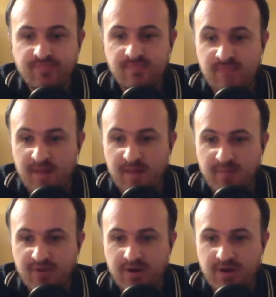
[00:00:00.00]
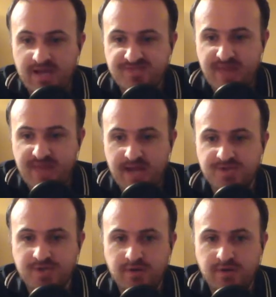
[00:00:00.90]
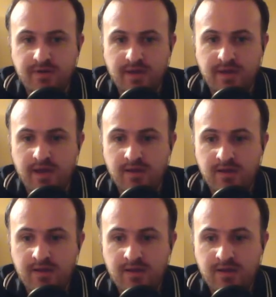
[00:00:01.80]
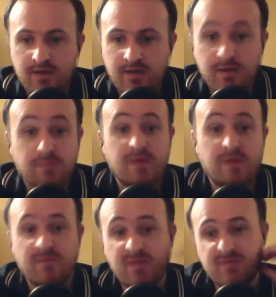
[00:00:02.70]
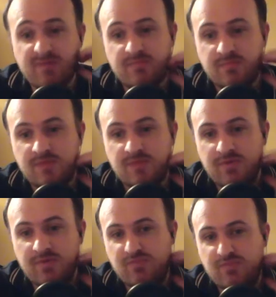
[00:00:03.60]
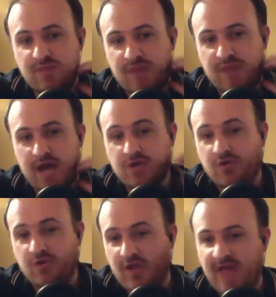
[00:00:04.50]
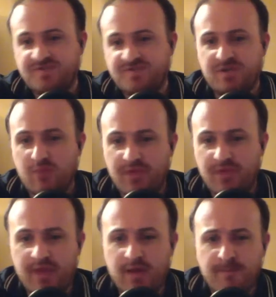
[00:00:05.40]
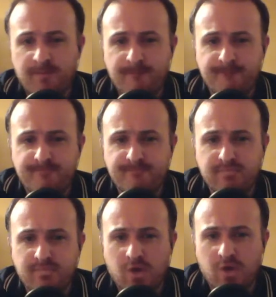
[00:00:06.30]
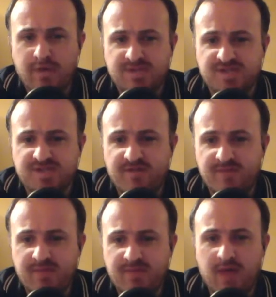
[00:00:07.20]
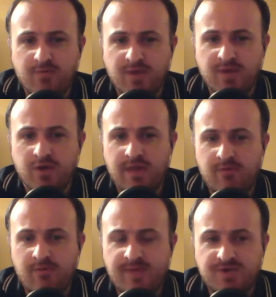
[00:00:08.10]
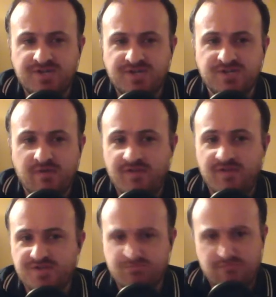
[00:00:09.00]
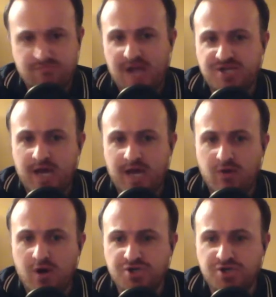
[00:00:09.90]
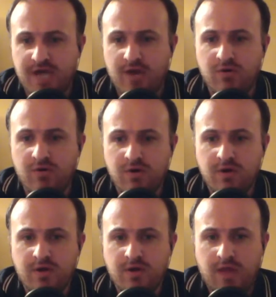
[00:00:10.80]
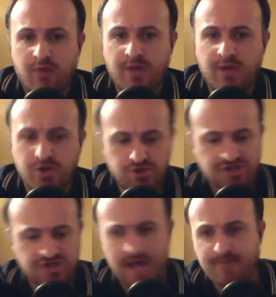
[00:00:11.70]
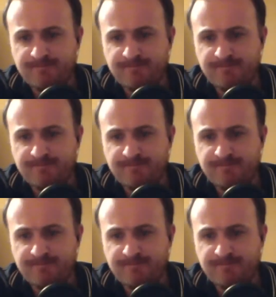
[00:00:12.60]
Mama Blair, yes, Penny is good. Yeah, maybe me and Penny could do a live stream one day on this stuff. Maybe that would be good. That would be interesting. Whether it's my channel, her channel, that would be a good chat.